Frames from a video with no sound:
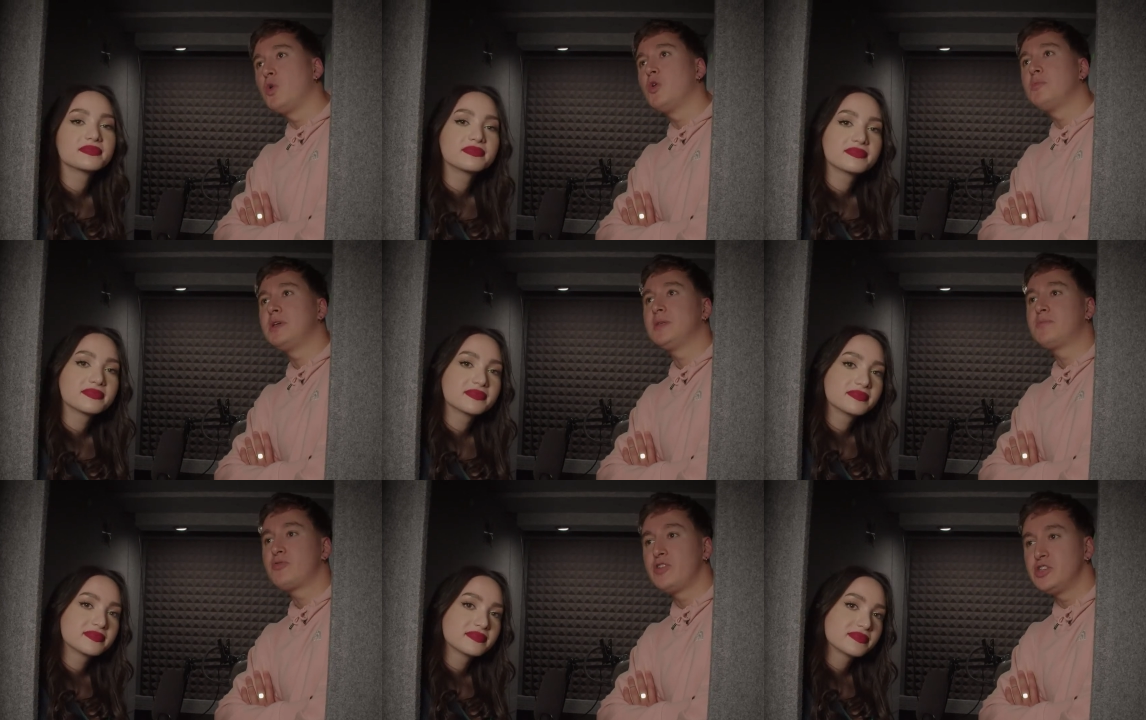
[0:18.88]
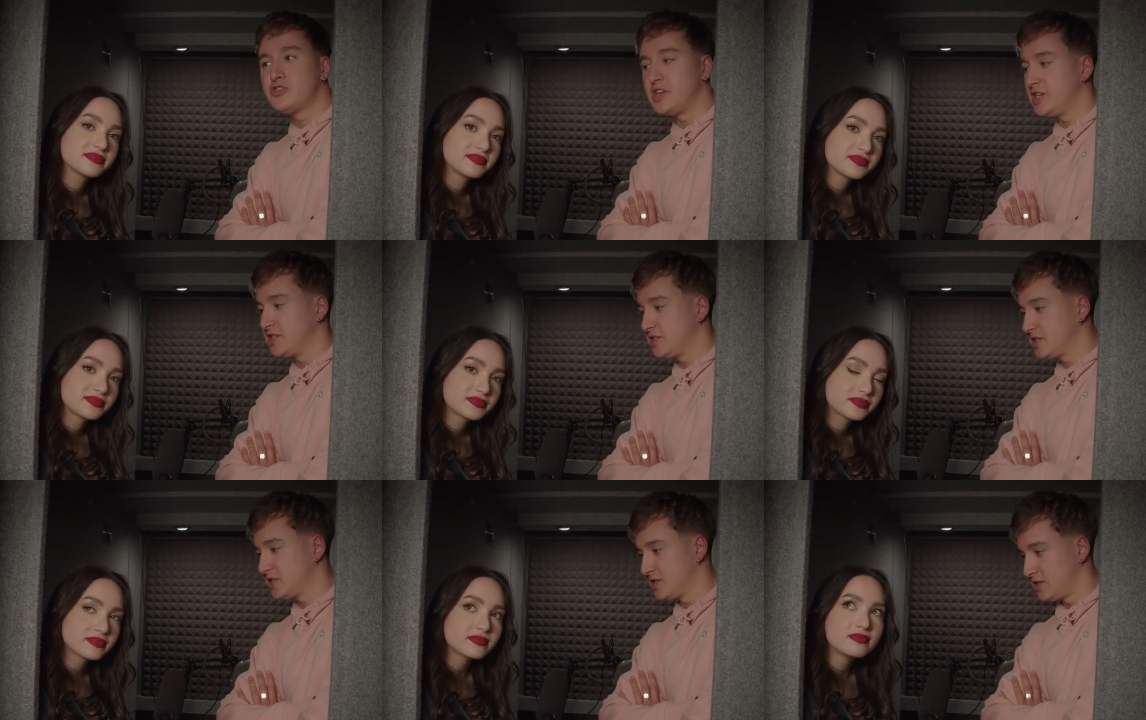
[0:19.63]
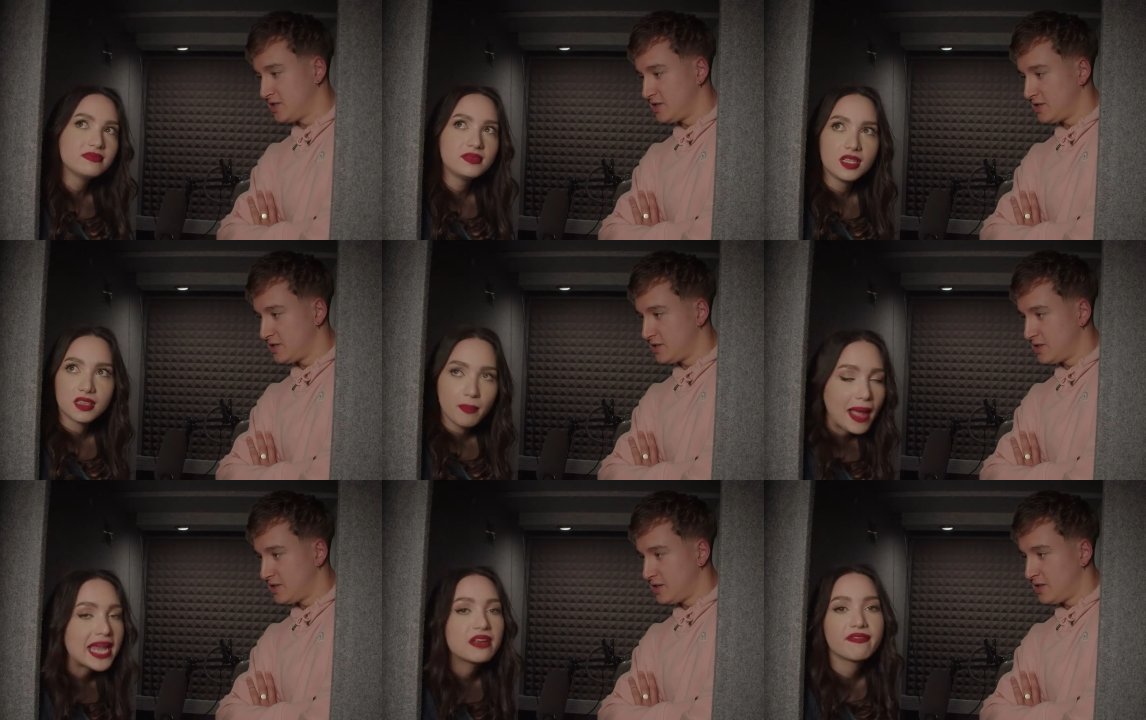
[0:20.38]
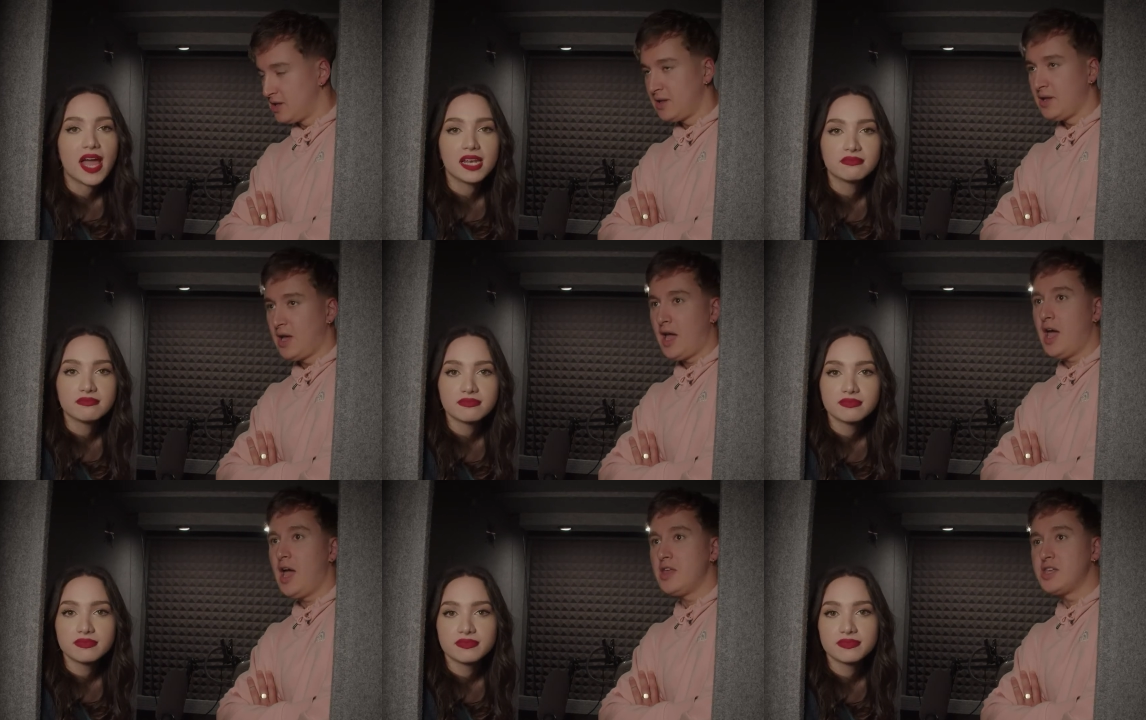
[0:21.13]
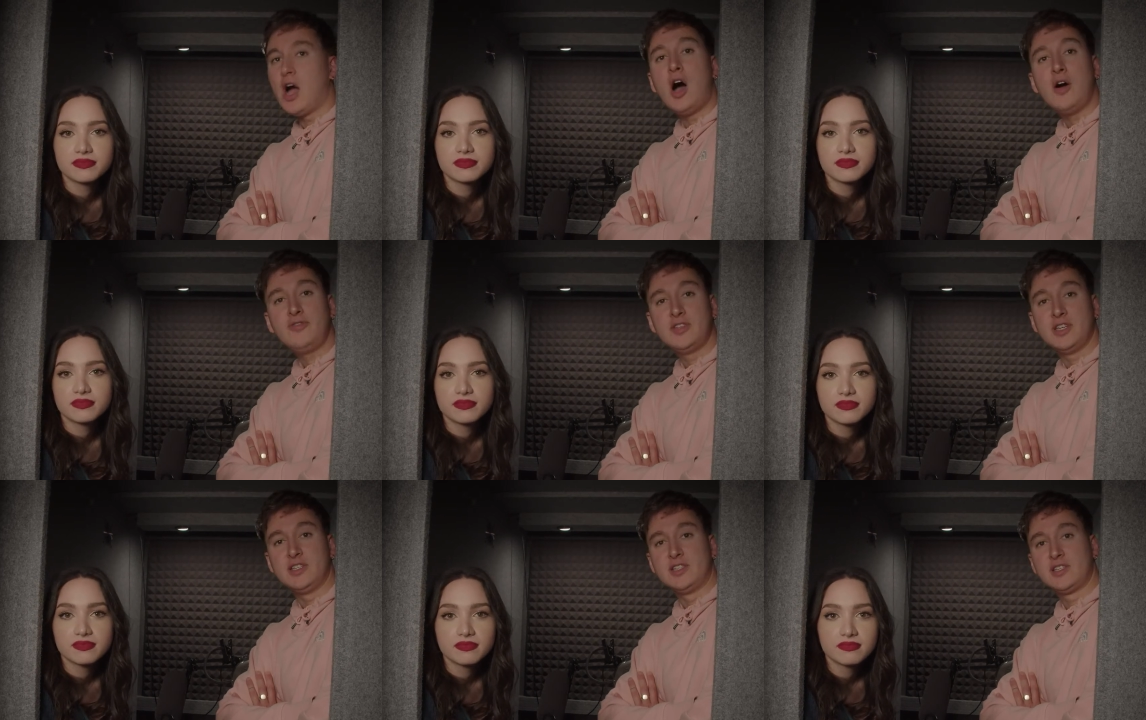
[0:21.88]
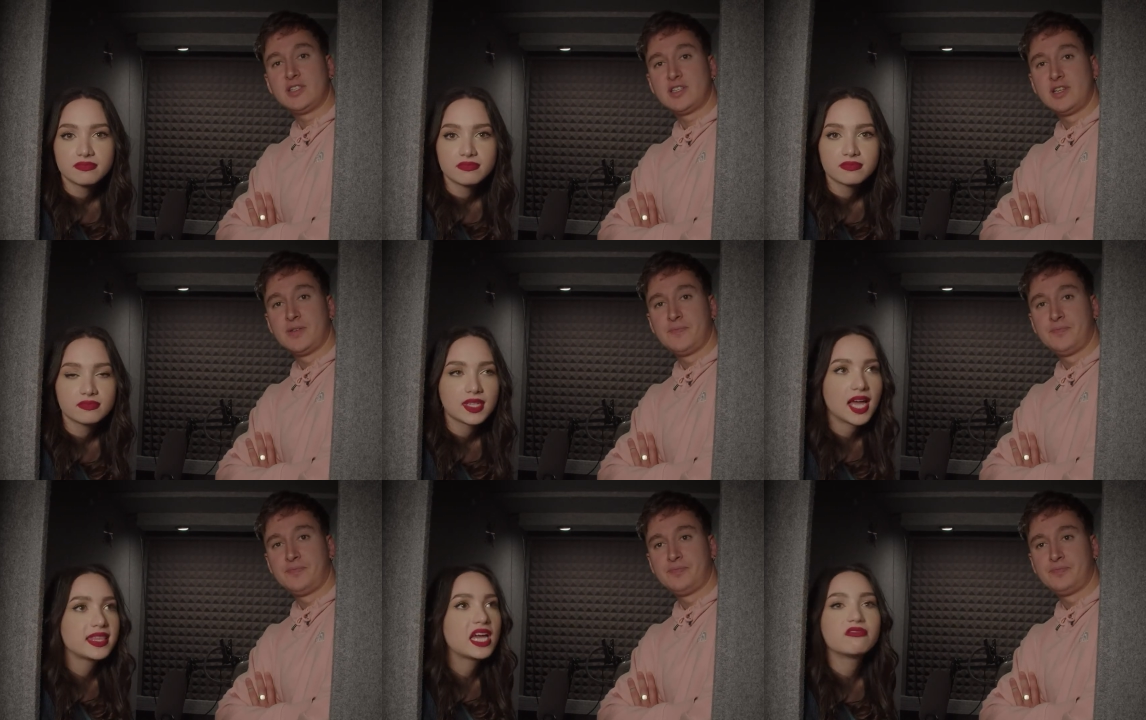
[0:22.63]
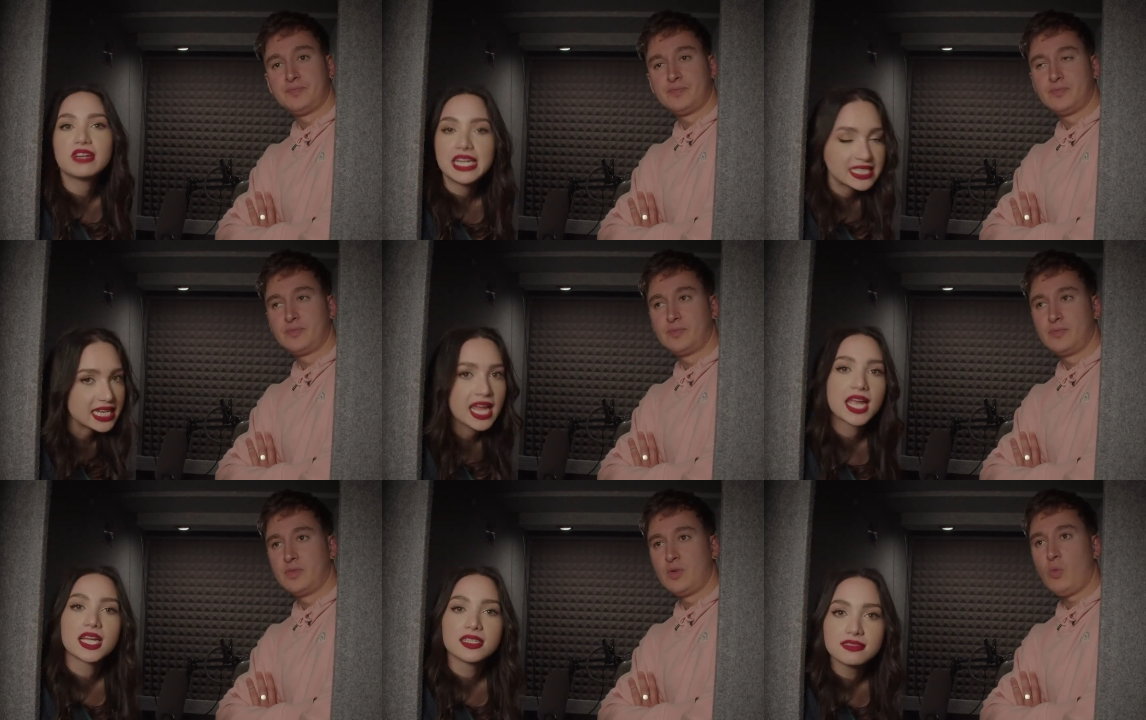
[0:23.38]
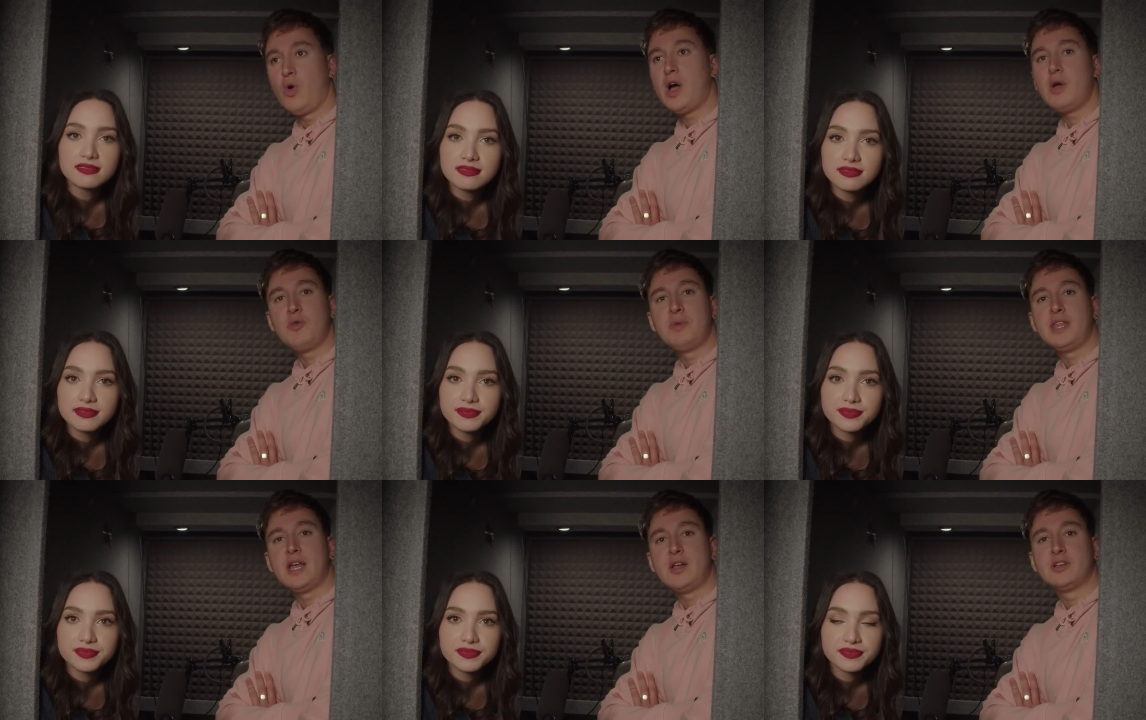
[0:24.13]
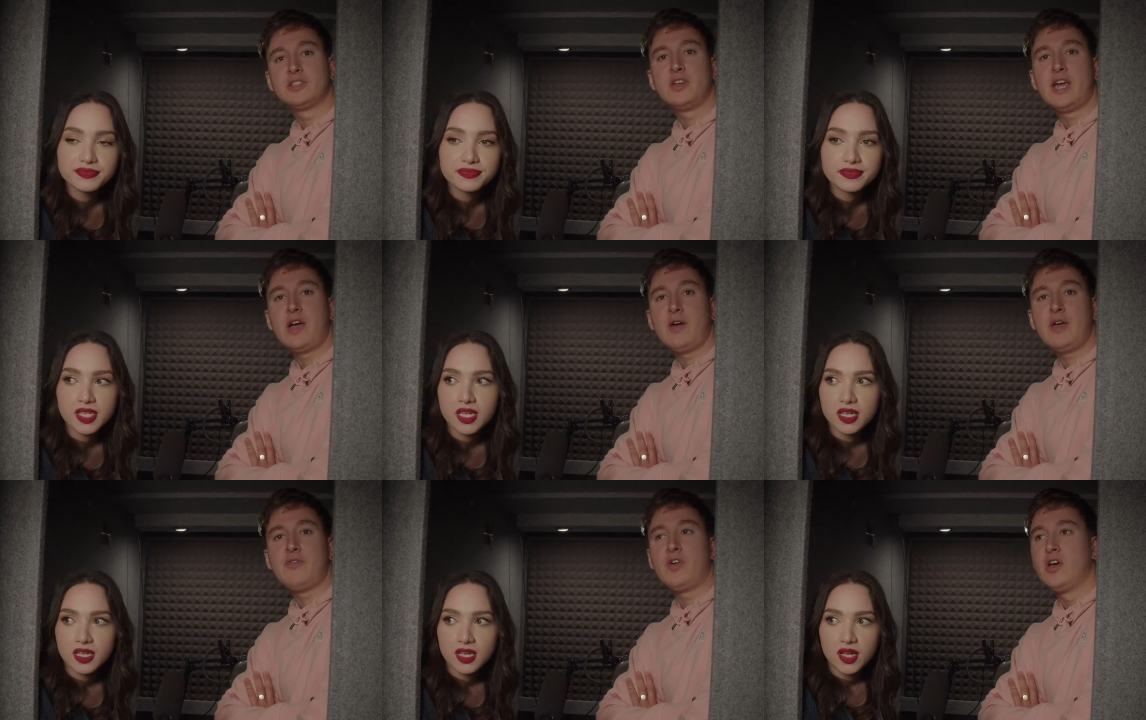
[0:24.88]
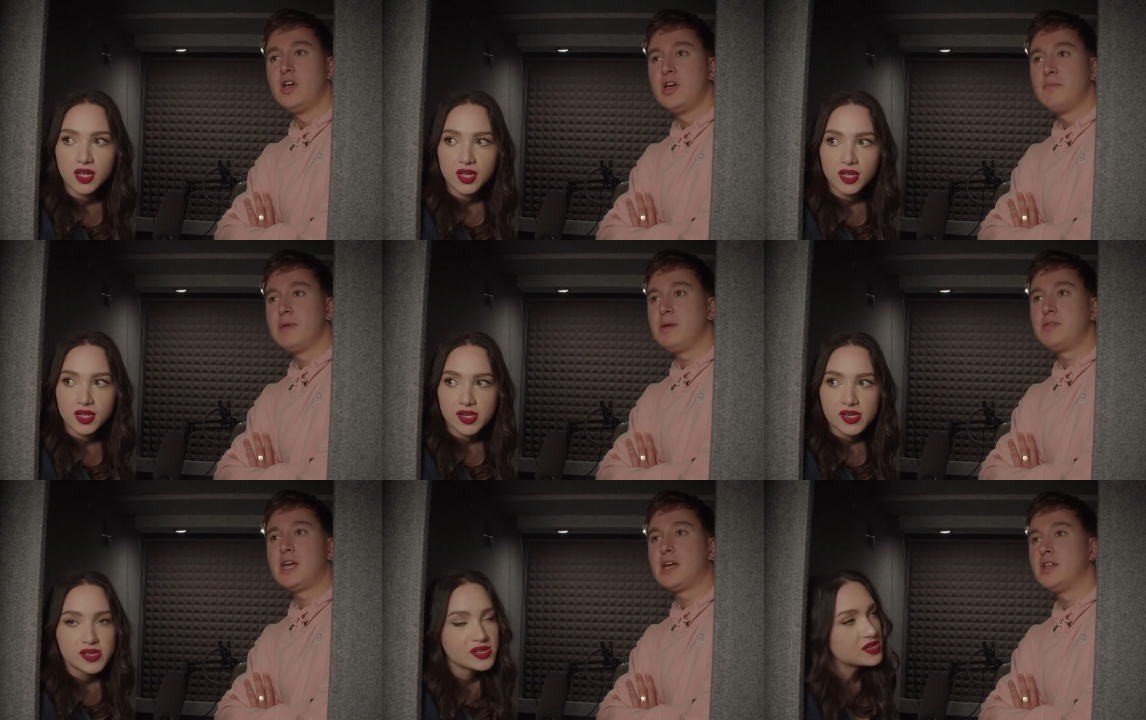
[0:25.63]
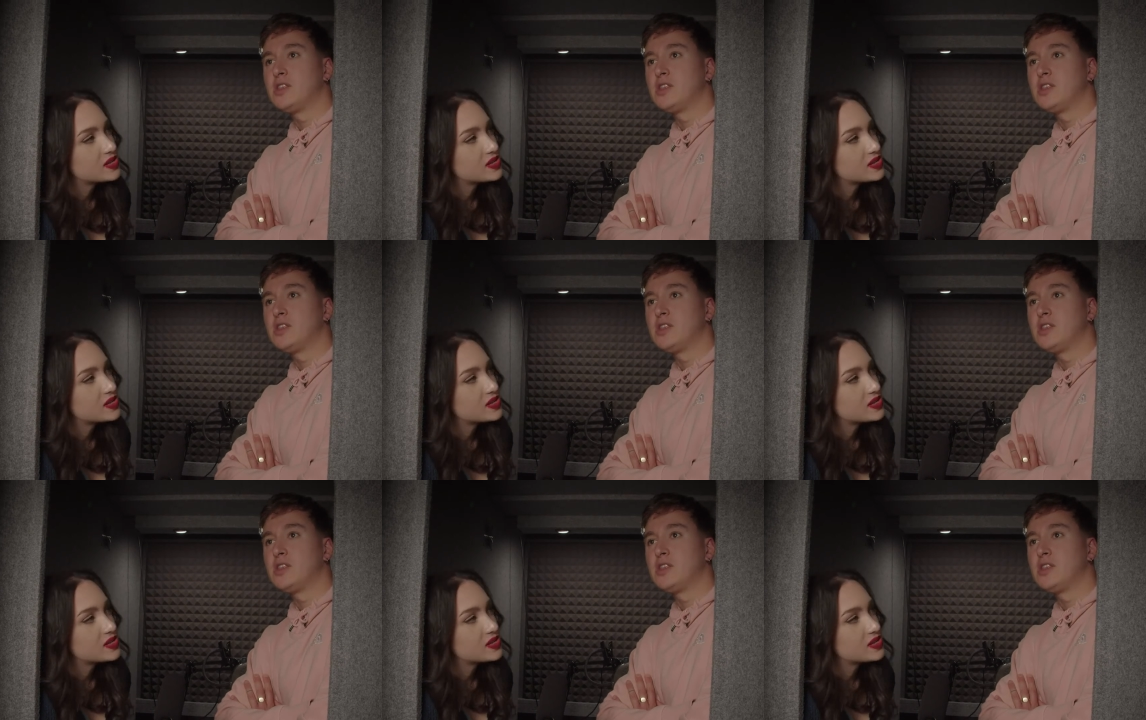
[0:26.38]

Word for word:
Speaker 1: What would be the pre-drinks?
Speaker 2: The main event.
Speaker 1: Uh, the afters.
Speaker 2: And their reasoning.
Speaker 1: Why it would be their last night out ever. Maybe they're going to